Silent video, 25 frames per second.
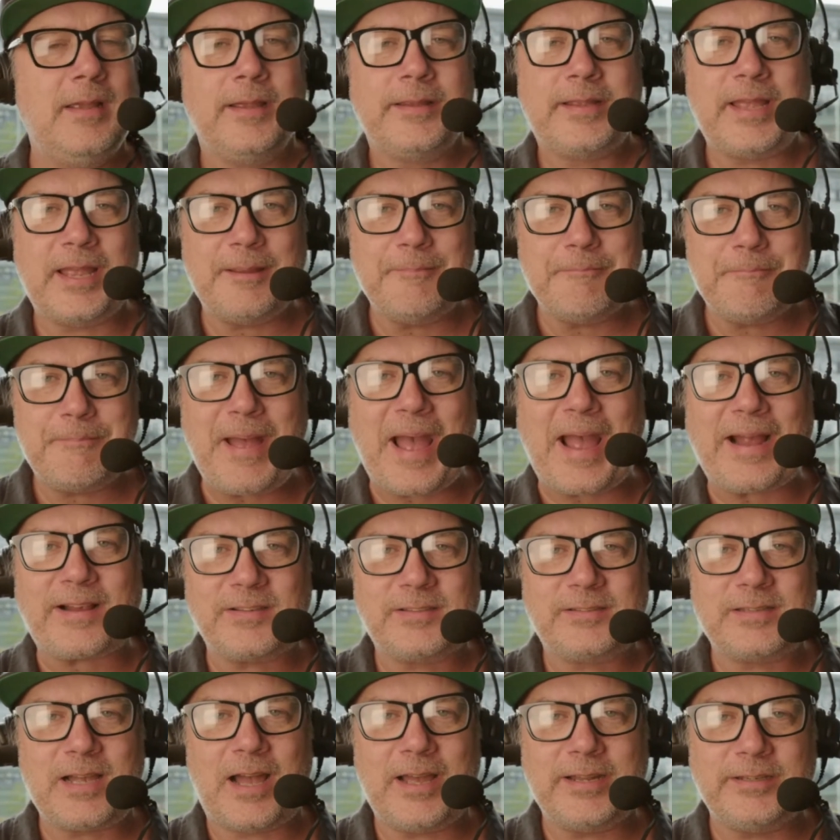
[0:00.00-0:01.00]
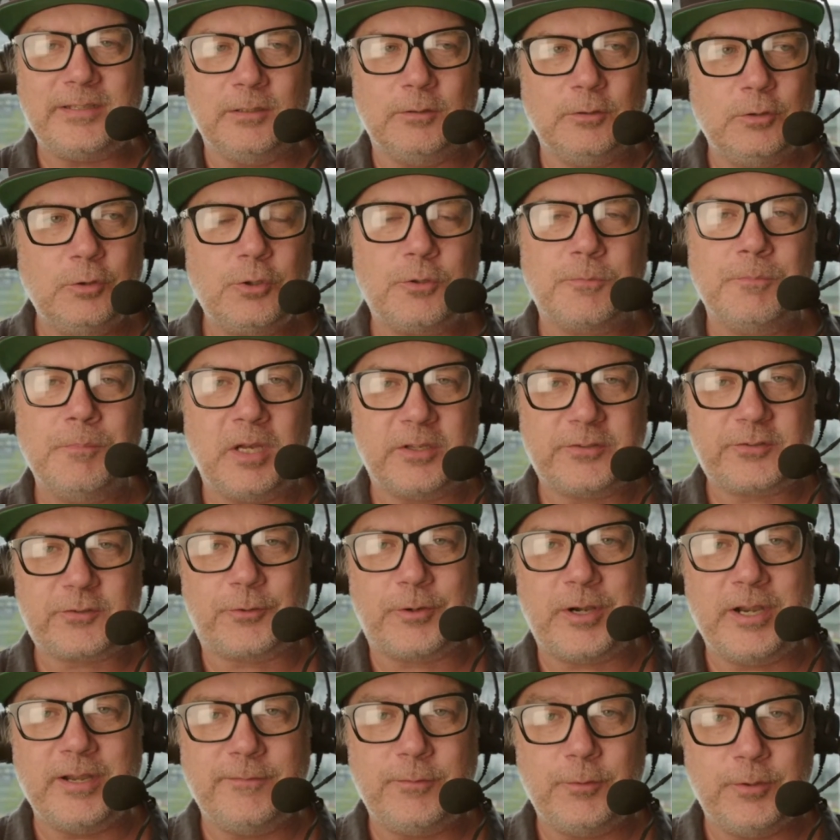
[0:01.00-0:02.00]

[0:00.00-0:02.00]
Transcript: Came backside to Luke Musgrave,